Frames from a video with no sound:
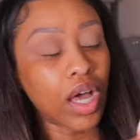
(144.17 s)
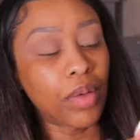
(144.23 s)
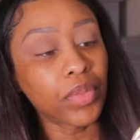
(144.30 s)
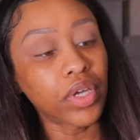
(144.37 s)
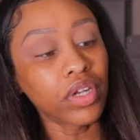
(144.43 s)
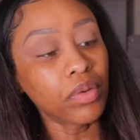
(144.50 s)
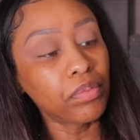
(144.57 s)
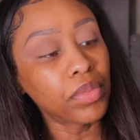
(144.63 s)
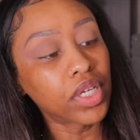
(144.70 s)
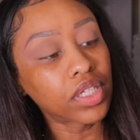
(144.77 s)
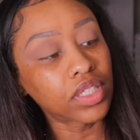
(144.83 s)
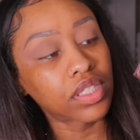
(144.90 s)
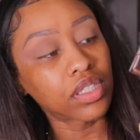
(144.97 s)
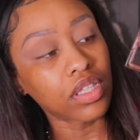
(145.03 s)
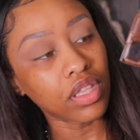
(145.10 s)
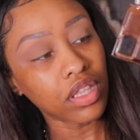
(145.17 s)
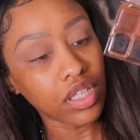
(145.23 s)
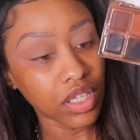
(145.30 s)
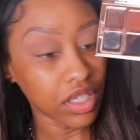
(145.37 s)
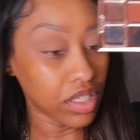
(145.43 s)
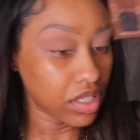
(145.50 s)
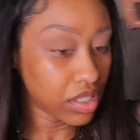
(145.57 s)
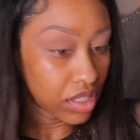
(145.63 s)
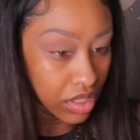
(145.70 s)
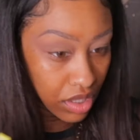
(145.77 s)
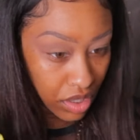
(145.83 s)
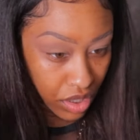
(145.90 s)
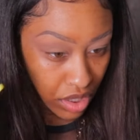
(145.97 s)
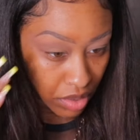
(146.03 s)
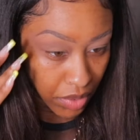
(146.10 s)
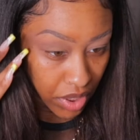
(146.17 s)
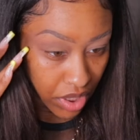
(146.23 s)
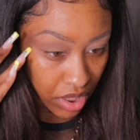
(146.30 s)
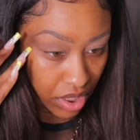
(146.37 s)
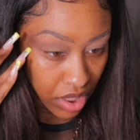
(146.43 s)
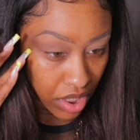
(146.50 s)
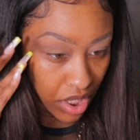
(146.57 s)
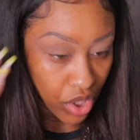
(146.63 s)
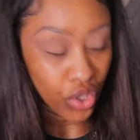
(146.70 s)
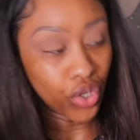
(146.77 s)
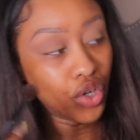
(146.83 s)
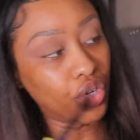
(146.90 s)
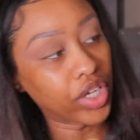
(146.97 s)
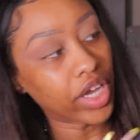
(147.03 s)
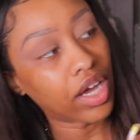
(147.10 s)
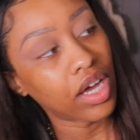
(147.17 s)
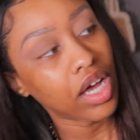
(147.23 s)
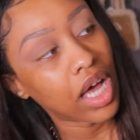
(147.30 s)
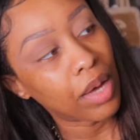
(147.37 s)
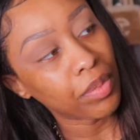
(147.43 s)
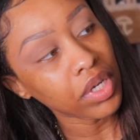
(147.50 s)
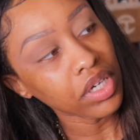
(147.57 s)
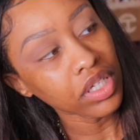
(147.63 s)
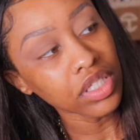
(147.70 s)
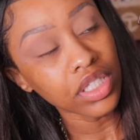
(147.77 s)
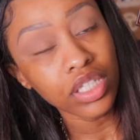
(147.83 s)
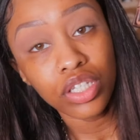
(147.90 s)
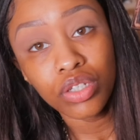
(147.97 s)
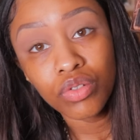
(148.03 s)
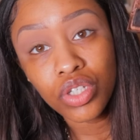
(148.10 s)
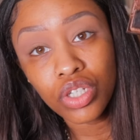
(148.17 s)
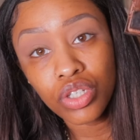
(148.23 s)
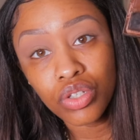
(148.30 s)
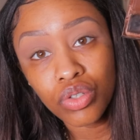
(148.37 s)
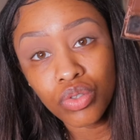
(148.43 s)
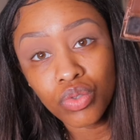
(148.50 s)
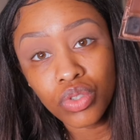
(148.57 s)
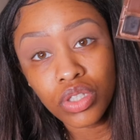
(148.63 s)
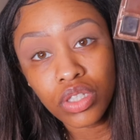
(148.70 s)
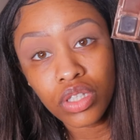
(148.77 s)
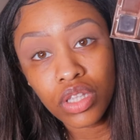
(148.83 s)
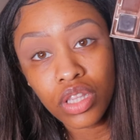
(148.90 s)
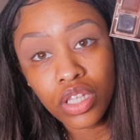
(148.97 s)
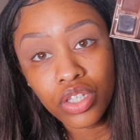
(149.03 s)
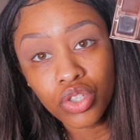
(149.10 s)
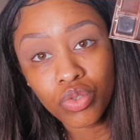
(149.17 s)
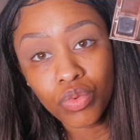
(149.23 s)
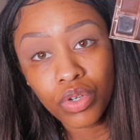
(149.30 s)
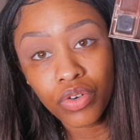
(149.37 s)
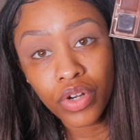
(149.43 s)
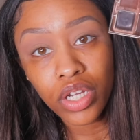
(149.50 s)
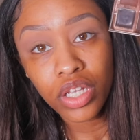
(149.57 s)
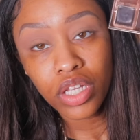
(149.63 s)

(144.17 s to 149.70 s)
I'm gonna mix these. Let me see. No, yeah. I'm gonna continue to use this one right